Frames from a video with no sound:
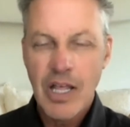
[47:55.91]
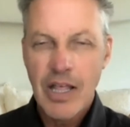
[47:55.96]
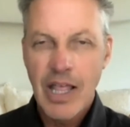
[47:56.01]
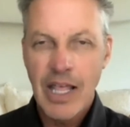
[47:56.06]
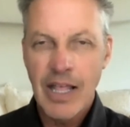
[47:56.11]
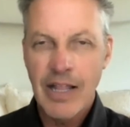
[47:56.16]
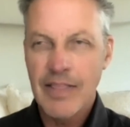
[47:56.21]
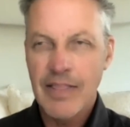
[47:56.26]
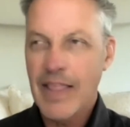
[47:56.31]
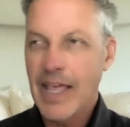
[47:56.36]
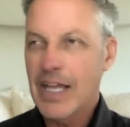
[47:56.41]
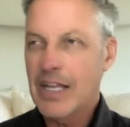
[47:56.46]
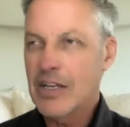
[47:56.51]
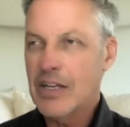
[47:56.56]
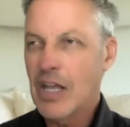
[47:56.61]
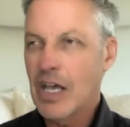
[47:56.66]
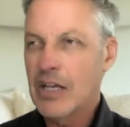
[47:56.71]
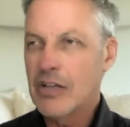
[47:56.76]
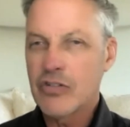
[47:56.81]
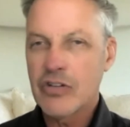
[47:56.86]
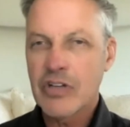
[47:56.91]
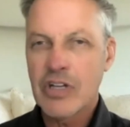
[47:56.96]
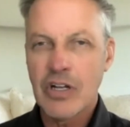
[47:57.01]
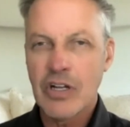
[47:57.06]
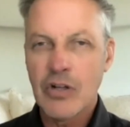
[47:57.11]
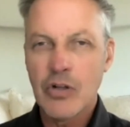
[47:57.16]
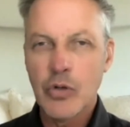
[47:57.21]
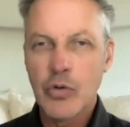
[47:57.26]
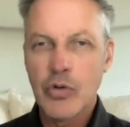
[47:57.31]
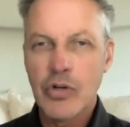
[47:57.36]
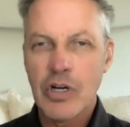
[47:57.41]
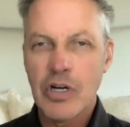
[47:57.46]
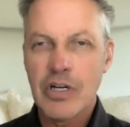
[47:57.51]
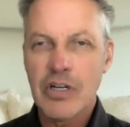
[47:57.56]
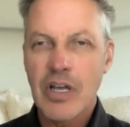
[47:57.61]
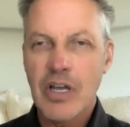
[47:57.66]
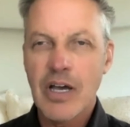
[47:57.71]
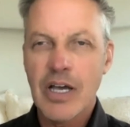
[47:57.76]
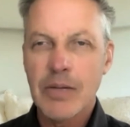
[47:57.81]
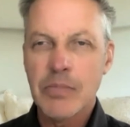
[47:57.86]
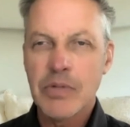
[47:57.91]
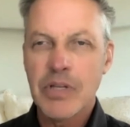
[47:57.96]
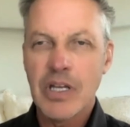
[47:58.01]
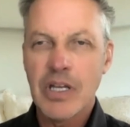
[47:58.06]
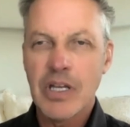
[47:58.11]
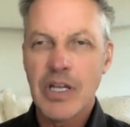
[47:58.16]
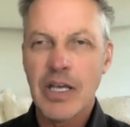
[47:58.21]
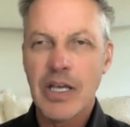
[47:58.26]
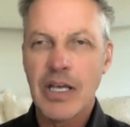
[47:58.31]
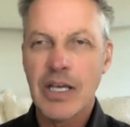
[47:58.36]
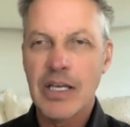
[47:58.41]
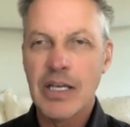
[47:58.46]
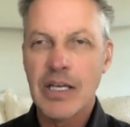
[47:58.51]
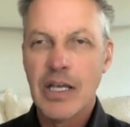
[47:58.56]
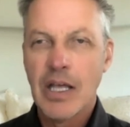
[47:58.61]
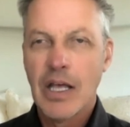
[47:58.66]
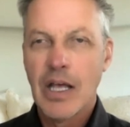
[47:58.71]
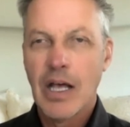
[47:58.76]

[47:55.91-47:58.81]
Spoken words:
And that does conclude our time today.